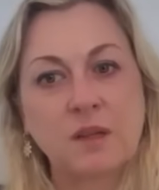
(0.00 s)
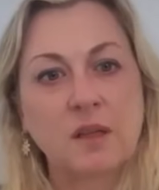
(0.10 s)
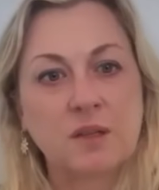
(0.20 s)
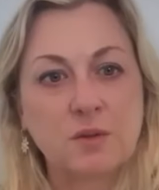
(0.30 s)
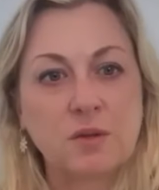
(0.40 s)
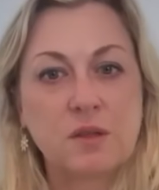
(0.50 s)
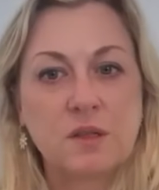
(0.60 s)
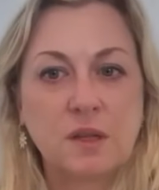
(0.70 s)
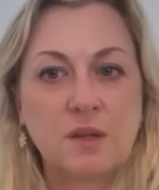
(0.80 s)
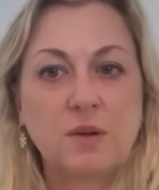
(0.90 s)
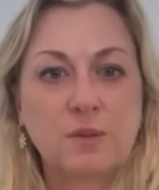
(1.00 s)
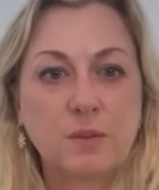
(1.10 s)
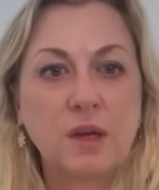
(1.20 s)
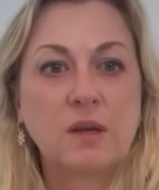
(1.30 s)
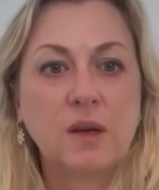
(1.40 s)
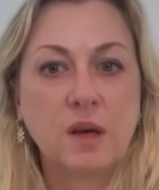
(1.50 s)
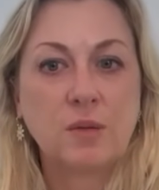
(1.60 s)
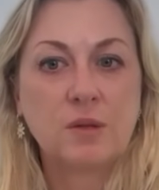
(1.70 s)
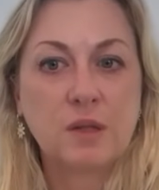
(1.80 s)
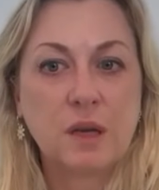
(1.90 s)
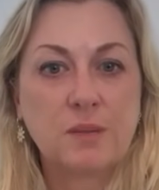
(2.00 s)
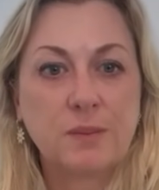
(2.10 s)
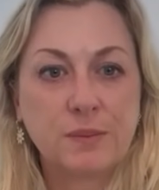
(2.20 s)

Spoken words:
that has really stayed with me, I would say.